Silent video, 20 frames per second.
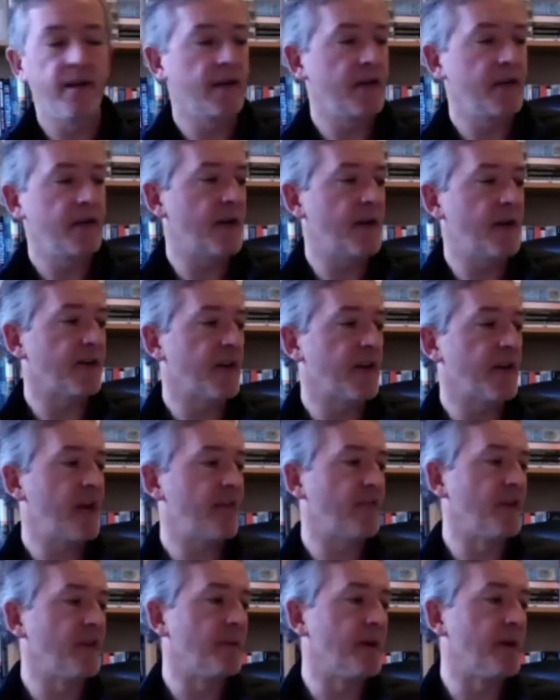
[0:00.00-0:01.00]
you have an
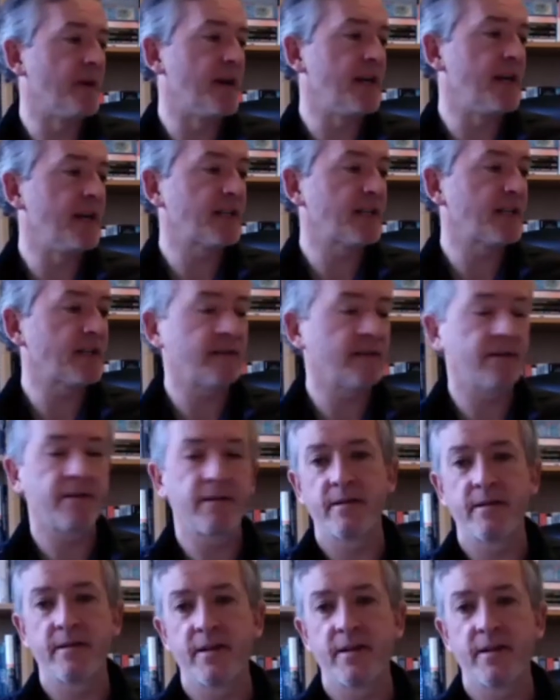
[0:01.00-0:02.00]
F in the bass.
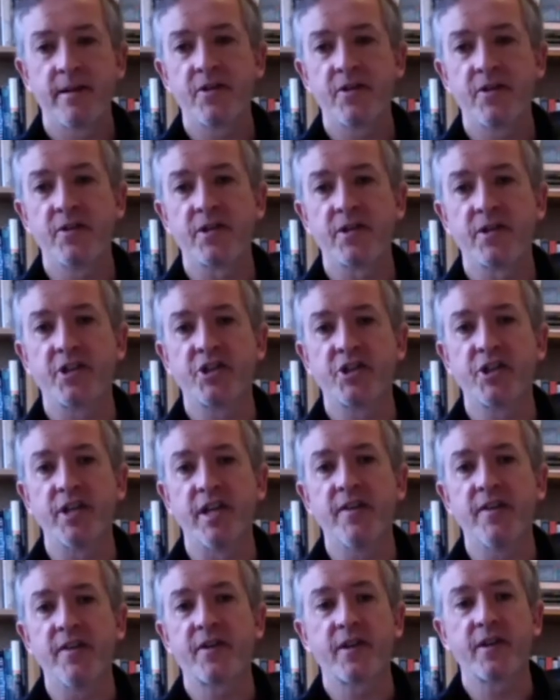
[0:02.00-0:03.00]
As soon as I
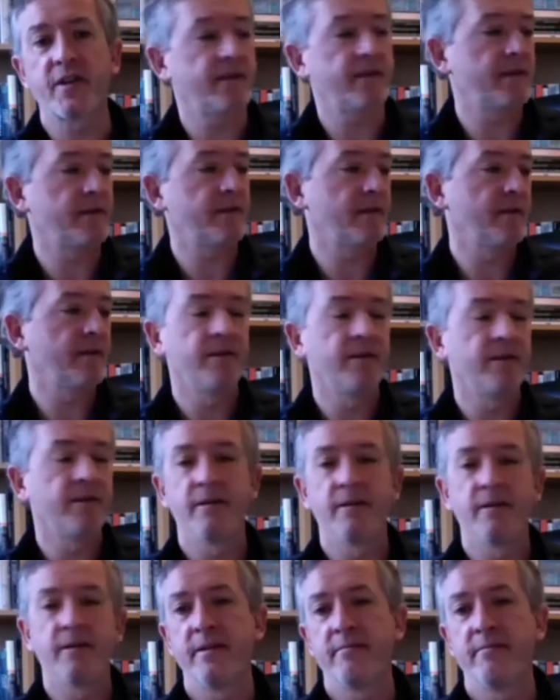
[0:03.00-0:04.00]
shift,
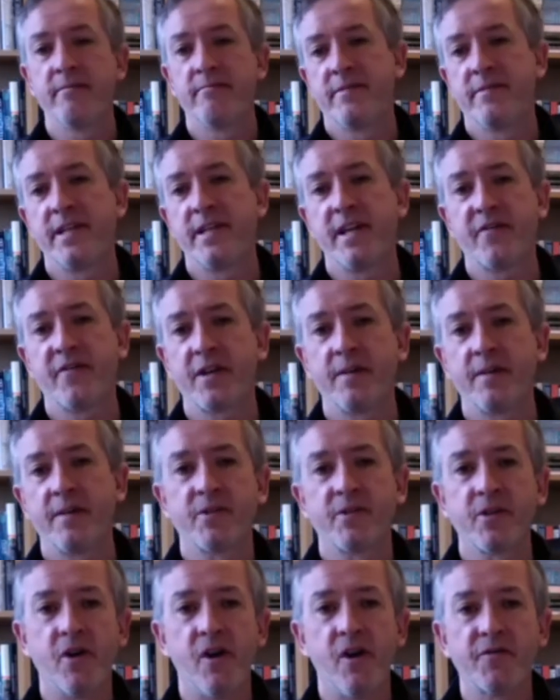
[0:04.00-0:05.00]
the F
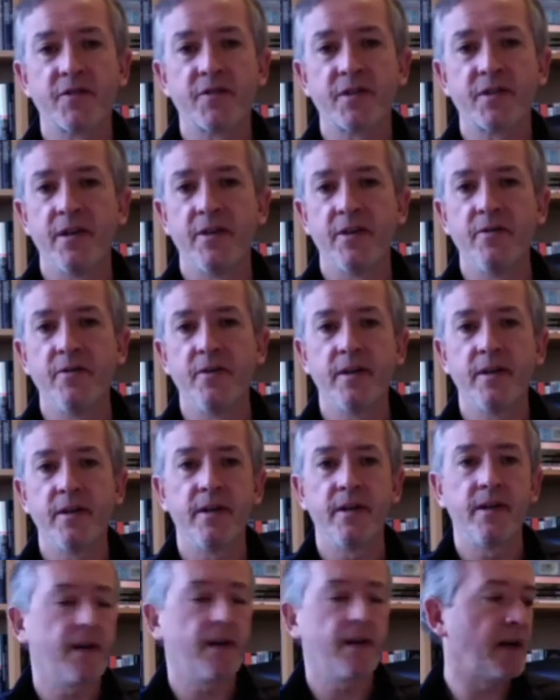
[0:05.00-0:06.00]
comes off. So
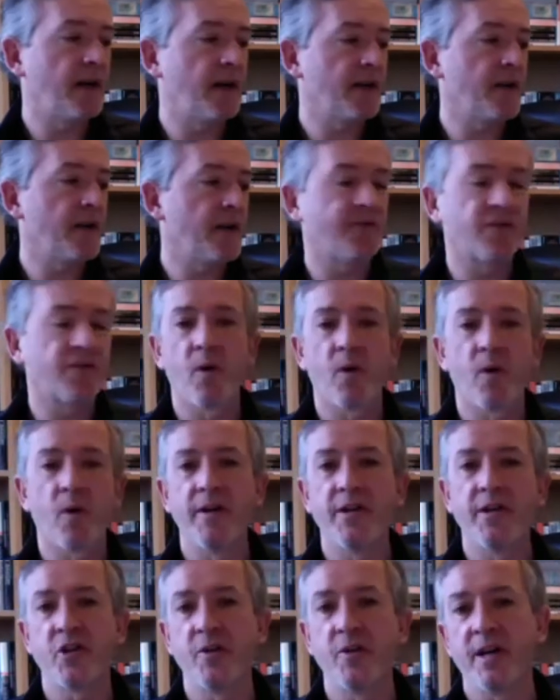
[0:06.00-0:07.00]
I don't have to
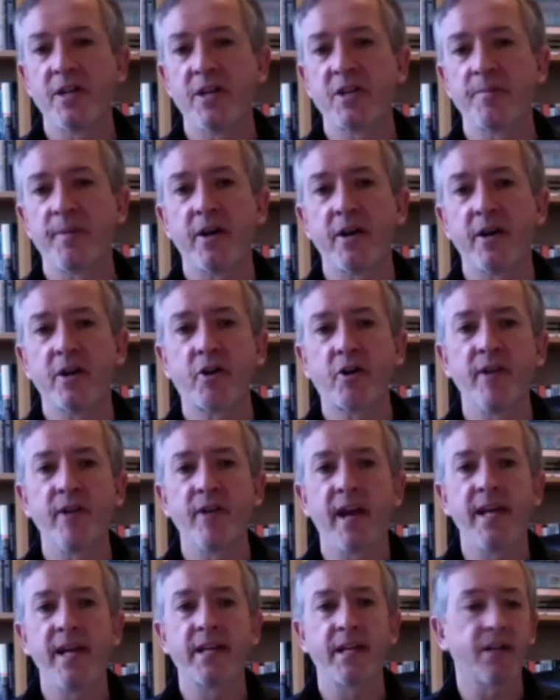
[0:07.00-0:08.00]
worry too much about
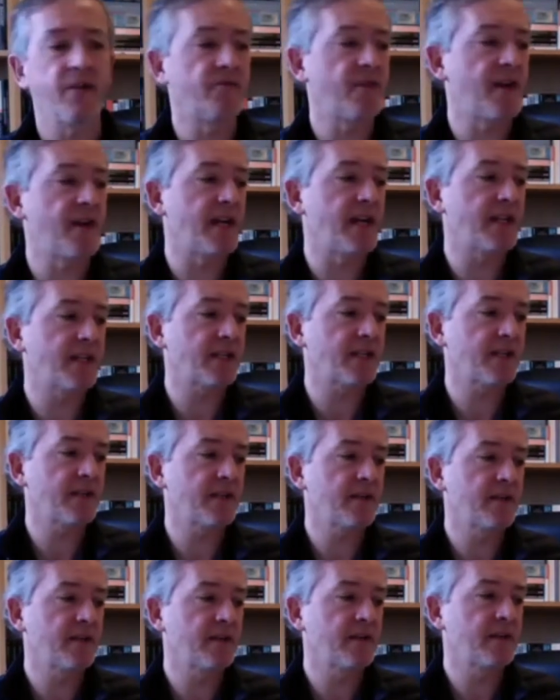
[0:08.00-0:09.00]
creating the rest.
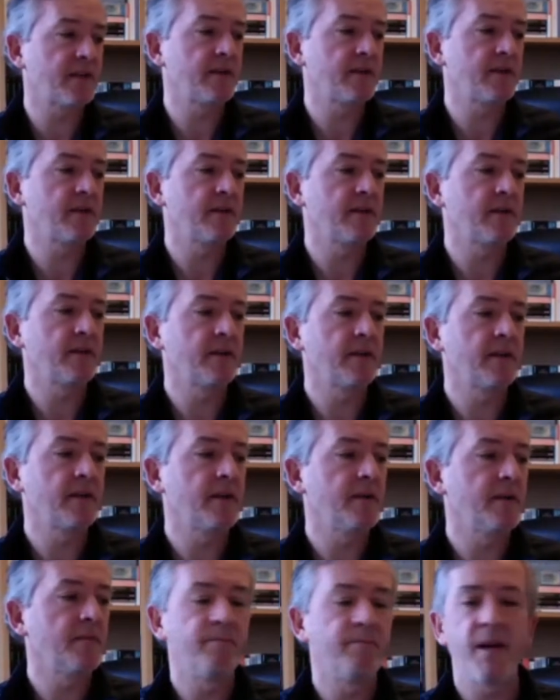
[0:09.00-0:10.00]

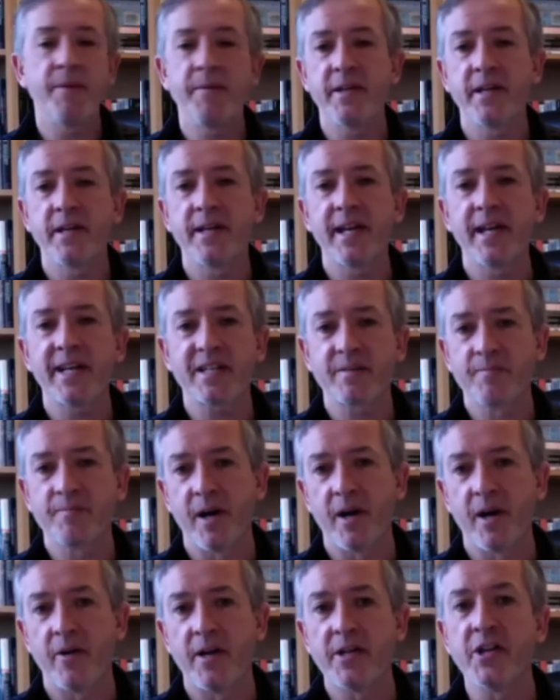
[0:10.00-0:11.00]
Maybe in the next
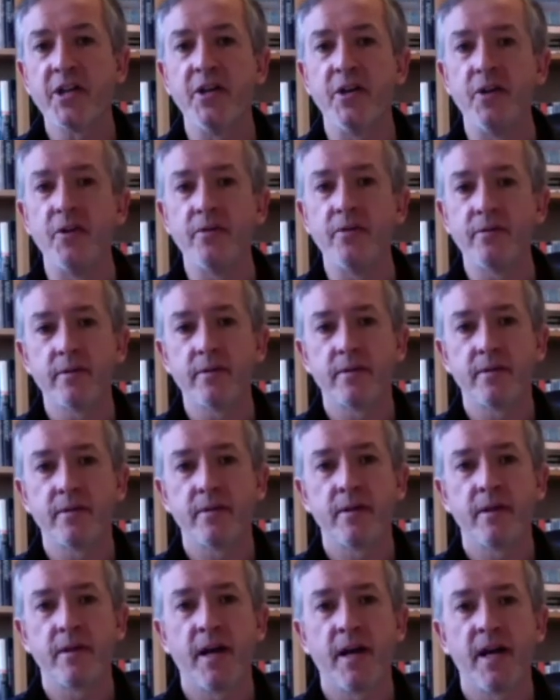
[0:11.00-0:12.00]
bar I do.
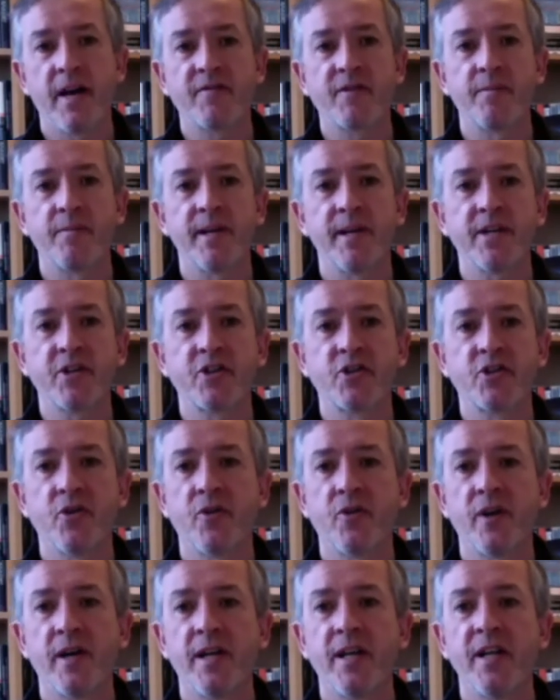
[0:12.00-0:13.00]
I have to make
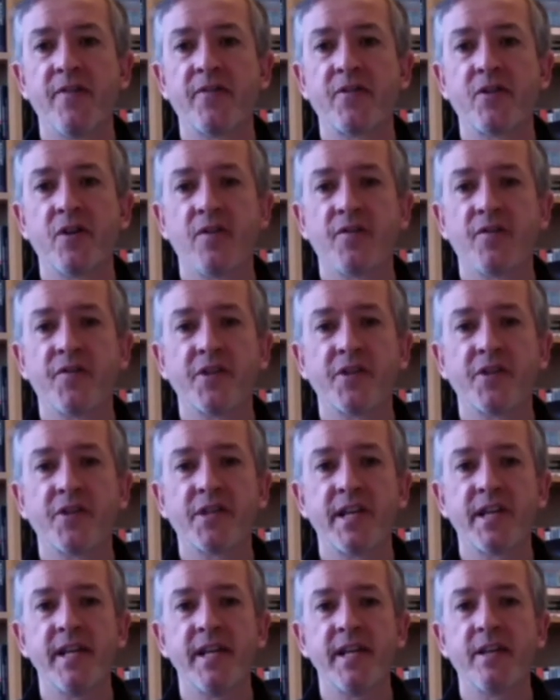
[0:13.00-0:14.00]
sure I lift off the
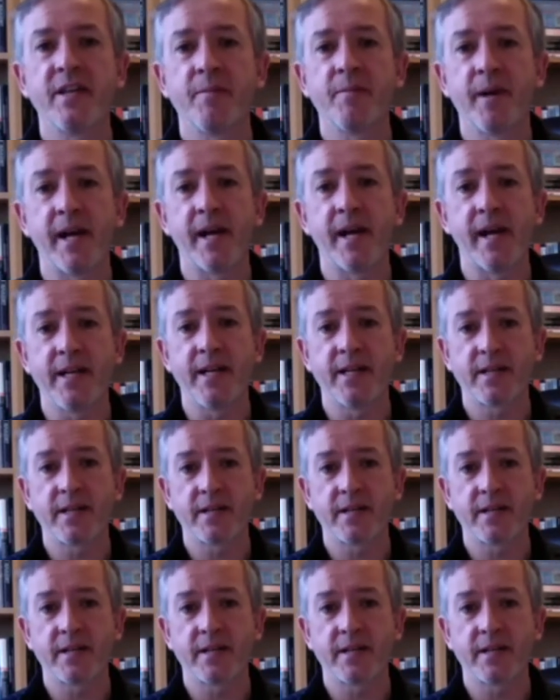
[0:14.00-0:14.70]
C in the bass